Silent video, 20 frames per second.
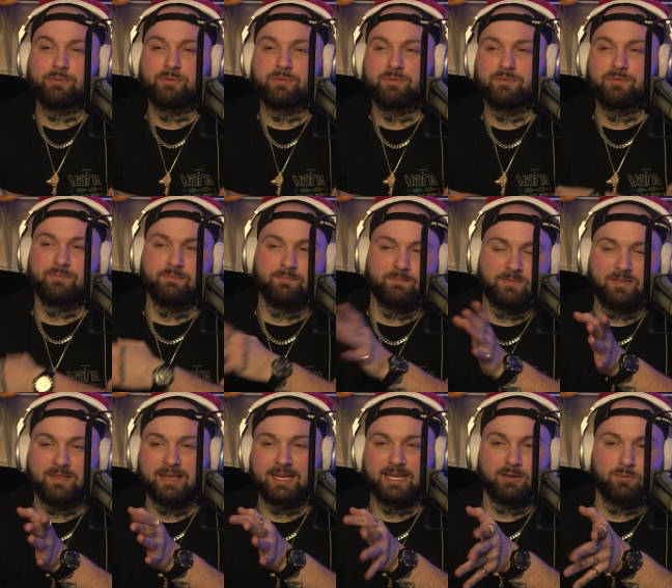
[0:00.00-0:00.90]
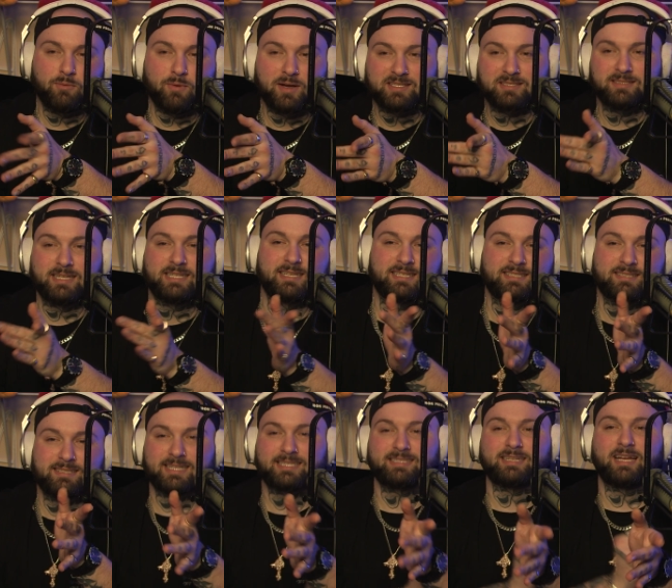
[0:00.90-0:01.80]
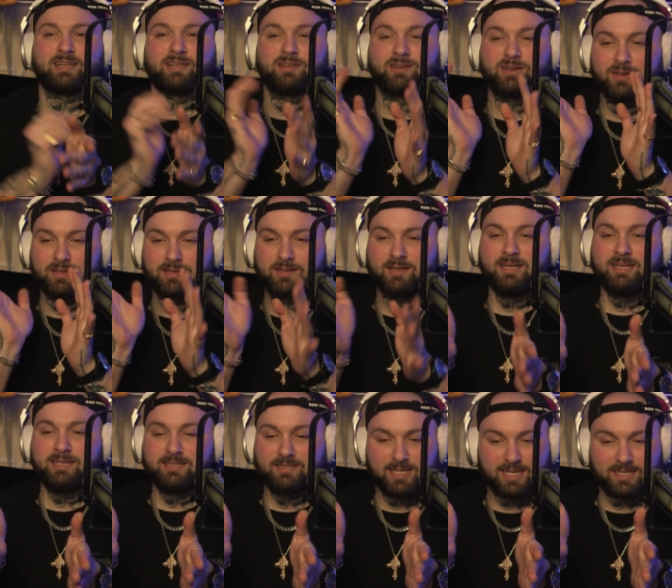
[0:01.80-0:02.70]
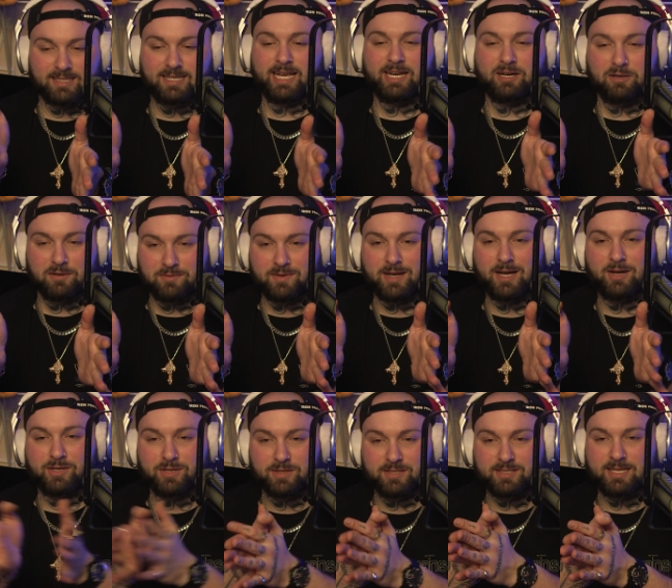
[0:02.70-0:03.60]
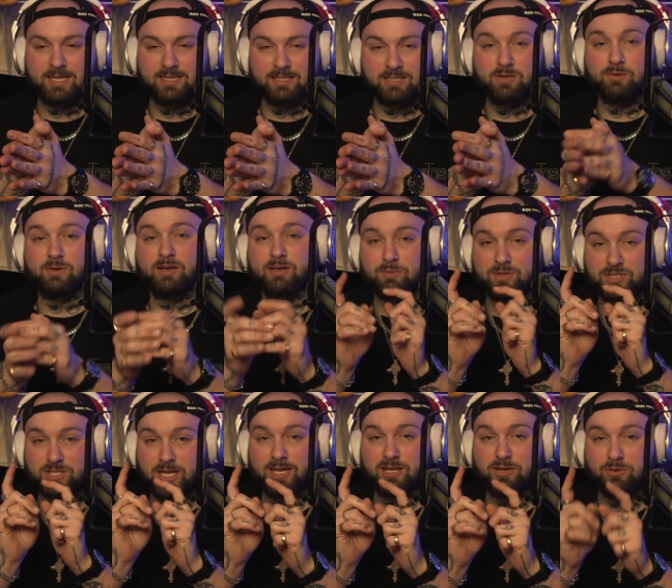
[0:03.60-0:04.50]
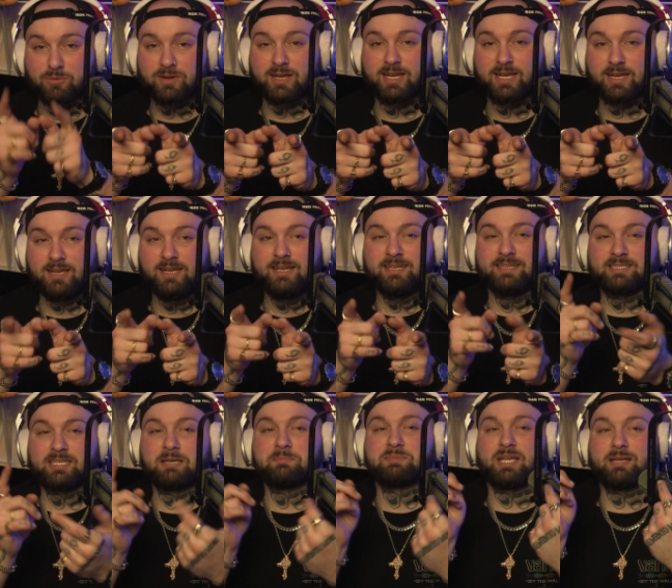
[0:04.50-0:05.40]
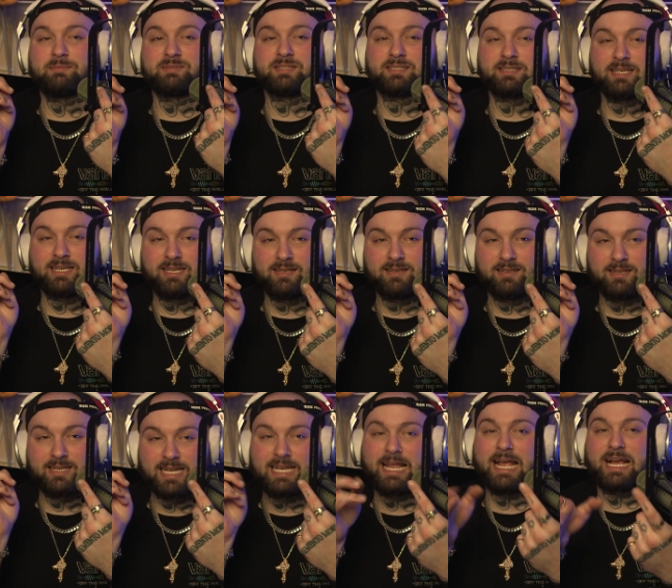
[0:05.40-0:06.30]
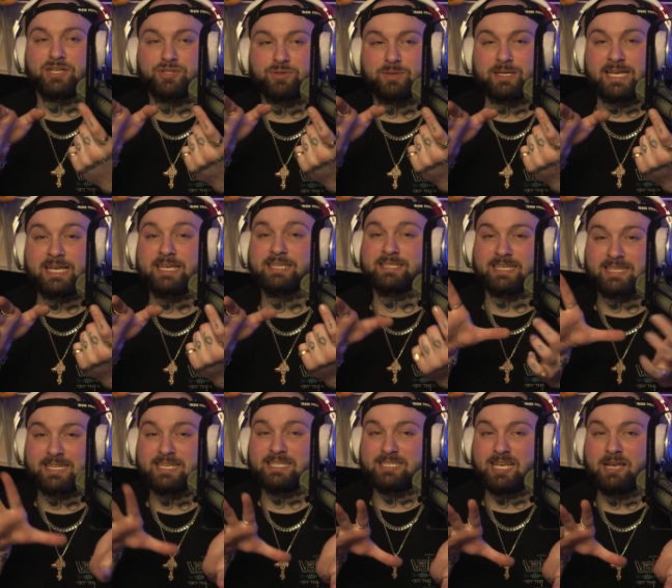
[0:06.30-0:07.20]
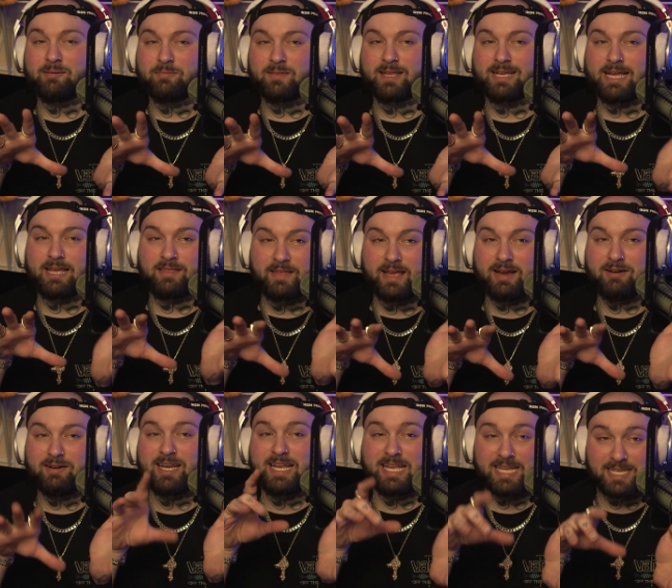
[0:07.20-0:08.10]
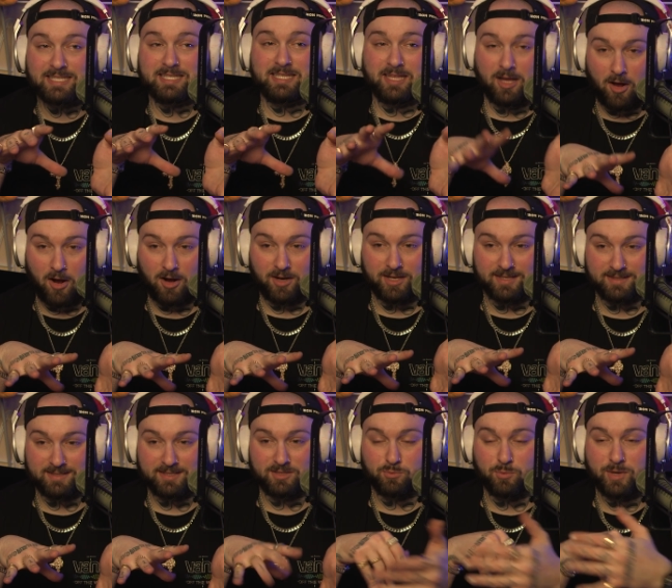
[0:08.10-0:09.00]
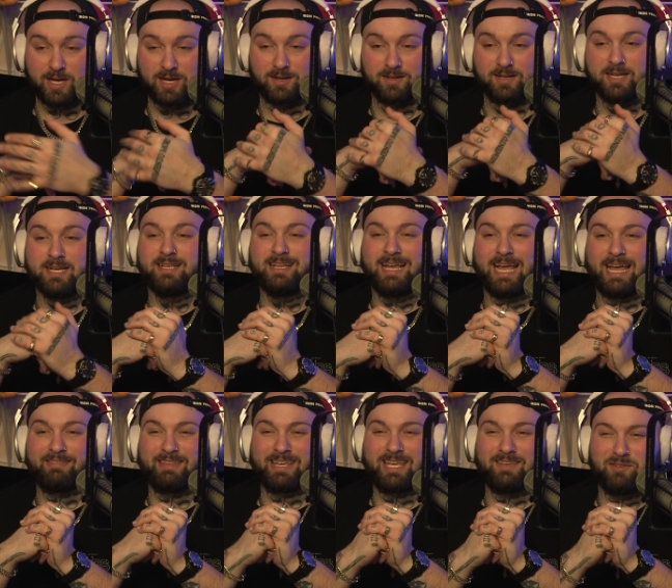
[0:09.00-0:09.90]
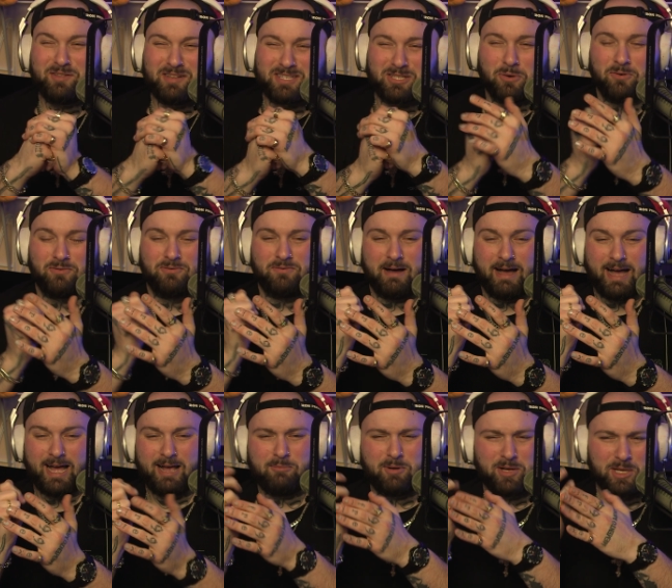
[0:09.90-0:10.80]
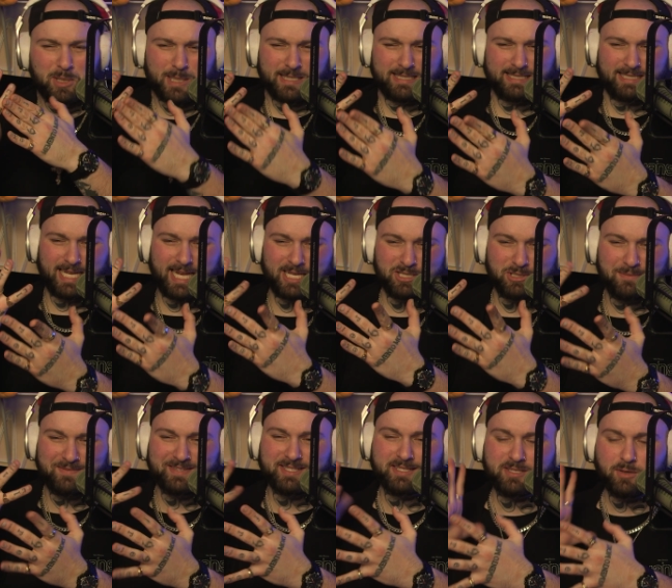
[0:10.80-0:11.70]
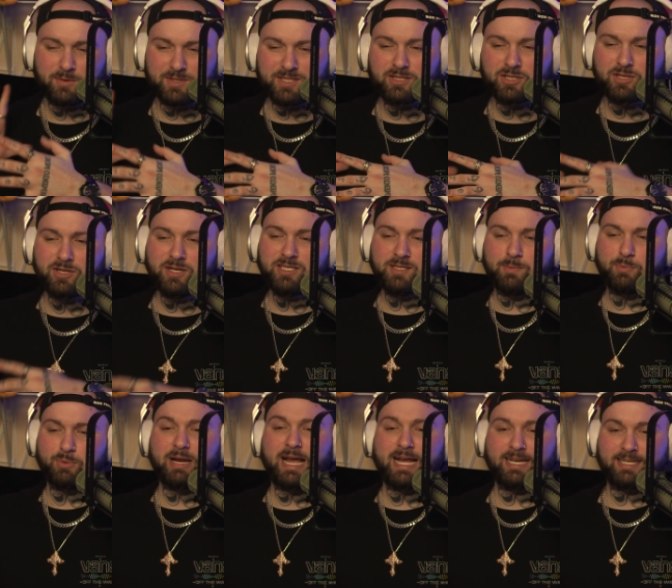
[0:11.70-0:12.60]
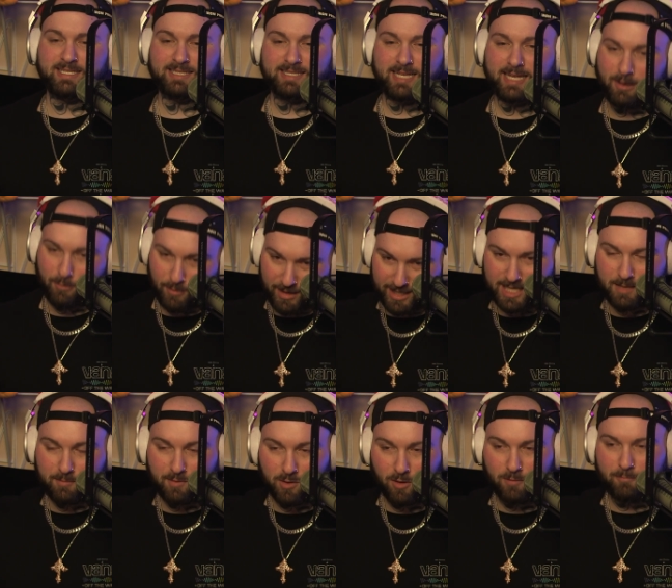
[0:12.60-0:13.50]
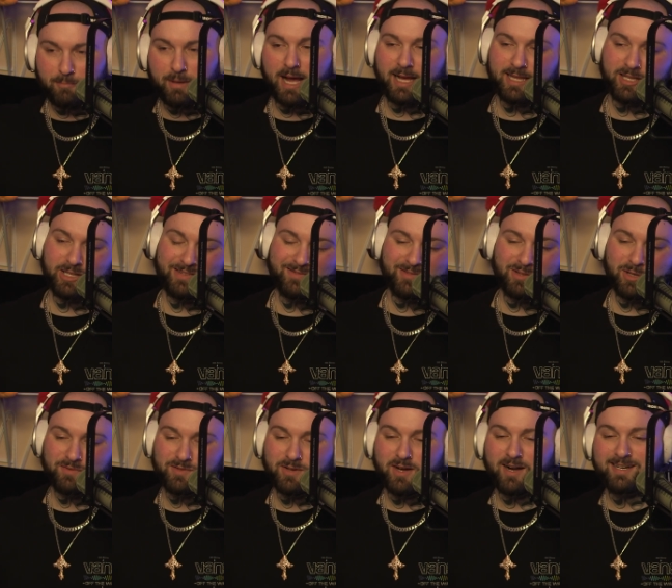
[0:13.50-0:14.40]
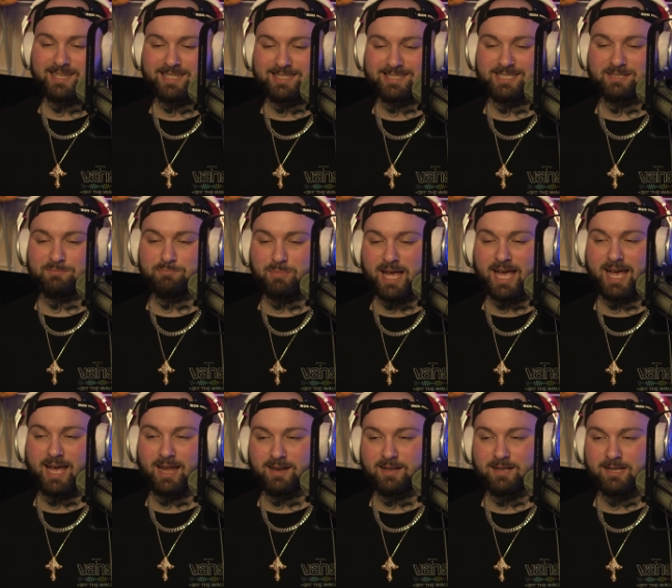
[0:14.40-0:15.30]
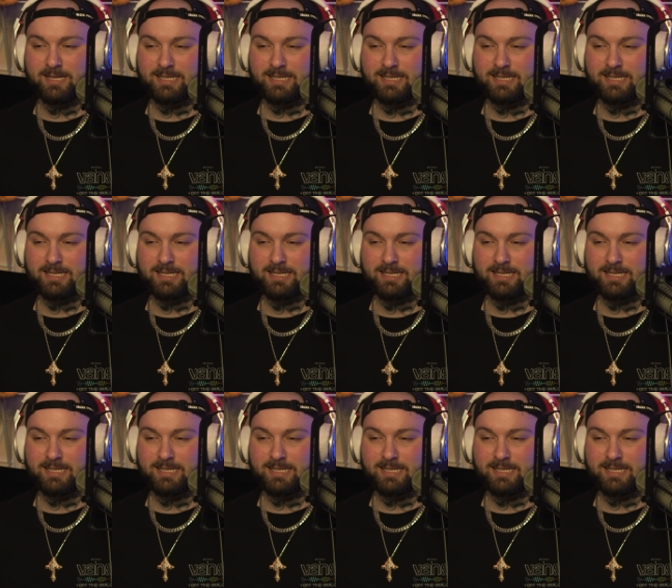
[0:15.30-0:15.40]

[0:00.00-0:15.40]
Th- think it wasn't that doesn't that's not a good dictator of how your set's going which i agree sometimes it's it actually is like this time like there it is the audience it's weird and they give you this whole vibe while you're on stage and all this so it's good to practice that i want to keep going back there even though if the audience is bad